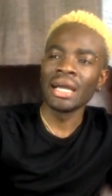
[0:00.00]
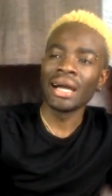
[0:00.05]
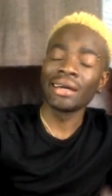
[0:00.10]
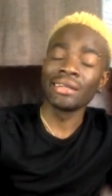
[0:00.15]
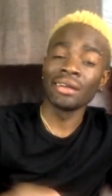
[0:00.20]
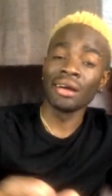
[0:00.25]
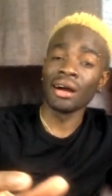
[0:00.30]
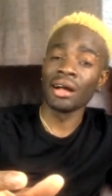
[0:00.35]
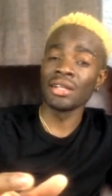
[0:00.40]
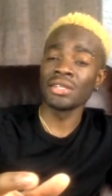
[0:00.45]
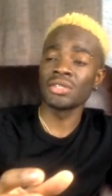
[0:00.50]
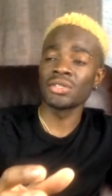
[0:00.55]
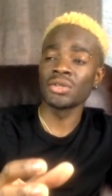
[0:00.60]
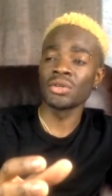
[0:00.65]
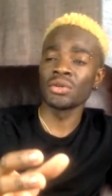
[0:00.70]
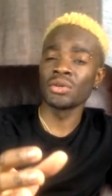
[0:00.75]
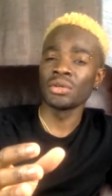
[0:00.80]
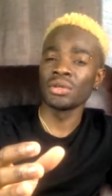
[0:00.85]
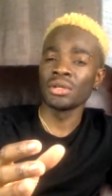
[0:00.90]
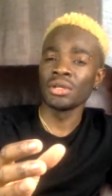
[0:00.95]
And
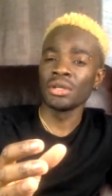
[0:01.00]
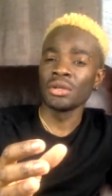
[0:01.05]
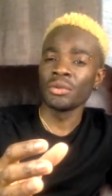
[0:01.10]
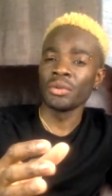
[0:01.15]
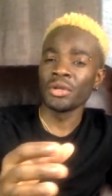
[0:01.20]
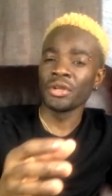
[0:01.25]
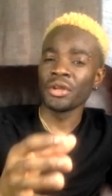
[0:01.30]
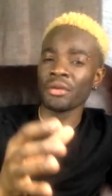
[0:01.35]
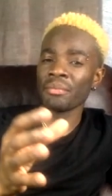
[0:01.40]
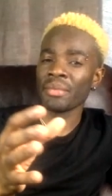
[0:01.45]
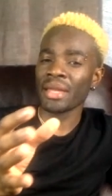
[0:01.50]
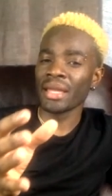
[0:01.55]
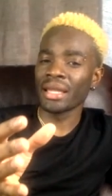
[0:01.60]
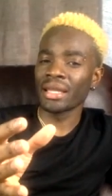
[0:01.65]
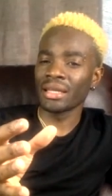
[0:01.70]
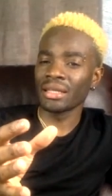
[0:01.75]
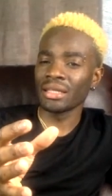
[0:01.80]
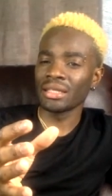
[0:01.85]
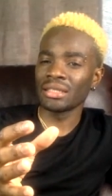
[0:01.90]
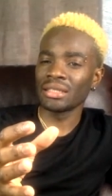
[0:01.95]
also, when you're
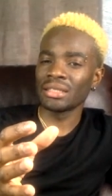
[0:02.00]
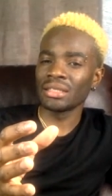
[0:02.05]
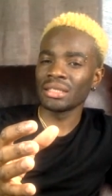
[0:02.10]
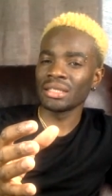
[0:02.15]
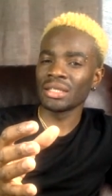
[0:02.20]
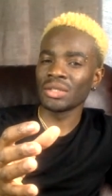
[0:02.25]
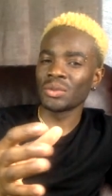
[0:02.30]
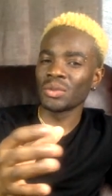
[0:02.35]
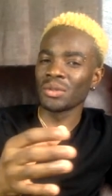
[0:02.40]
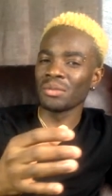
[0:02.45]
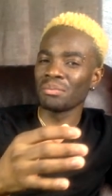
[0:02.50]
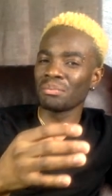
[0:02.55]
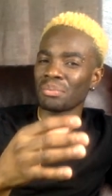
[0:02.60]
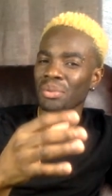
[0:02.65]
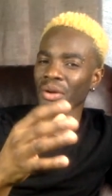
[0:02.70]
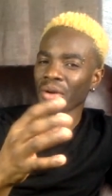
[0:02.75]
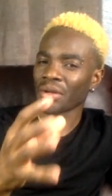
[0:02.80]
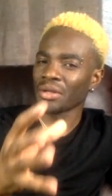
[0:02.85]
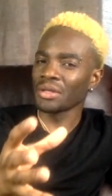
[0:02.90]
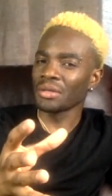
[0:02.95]
baking it, it will
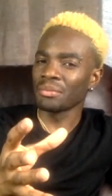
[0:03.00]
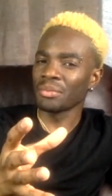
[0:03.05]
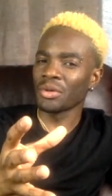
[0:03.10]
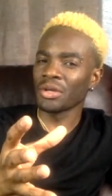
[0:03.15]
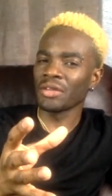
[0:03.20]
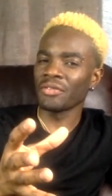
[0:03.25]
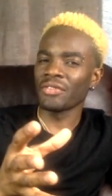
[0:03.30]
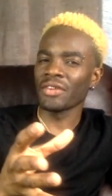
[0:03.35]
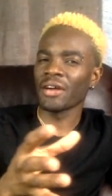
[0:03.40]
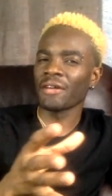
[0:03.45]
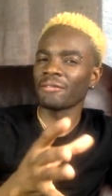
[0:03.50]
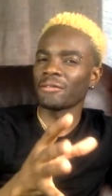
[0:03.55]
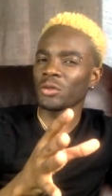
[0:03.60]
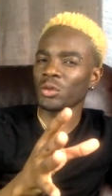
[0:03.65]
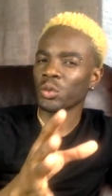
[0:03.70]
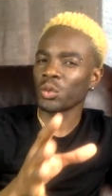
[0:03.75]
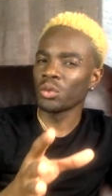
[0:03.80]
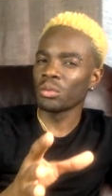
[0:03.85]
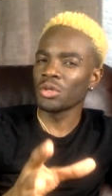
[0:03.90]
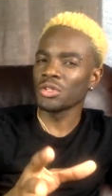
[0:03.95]
burn the bun if you have
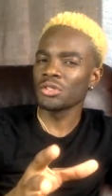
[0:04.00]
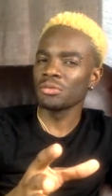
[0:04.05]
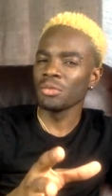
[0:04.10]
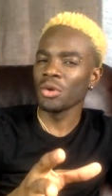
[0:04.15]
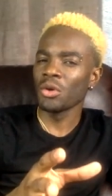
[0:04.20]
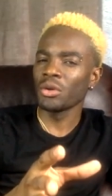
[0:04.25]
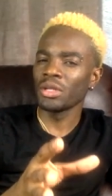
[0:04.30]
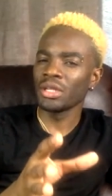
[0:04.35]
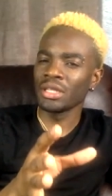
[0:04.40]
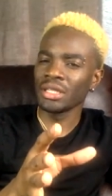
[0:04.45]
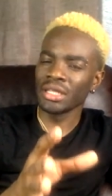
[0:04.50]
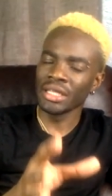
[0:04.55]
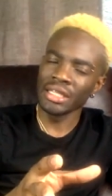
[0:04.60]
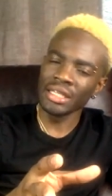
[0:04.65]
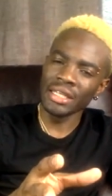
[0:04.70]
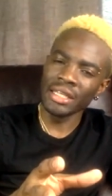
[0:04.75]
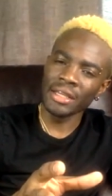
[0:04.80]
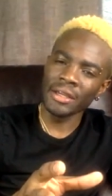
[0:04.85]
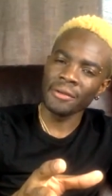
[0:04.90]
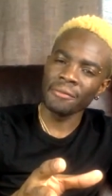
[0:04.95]
too much browning
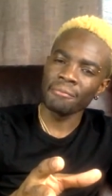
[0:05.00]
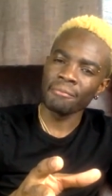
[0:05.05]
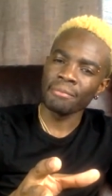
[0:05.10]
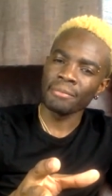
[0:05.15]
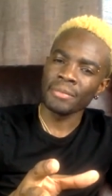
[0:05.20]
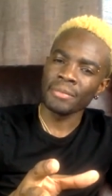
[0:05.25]
in there.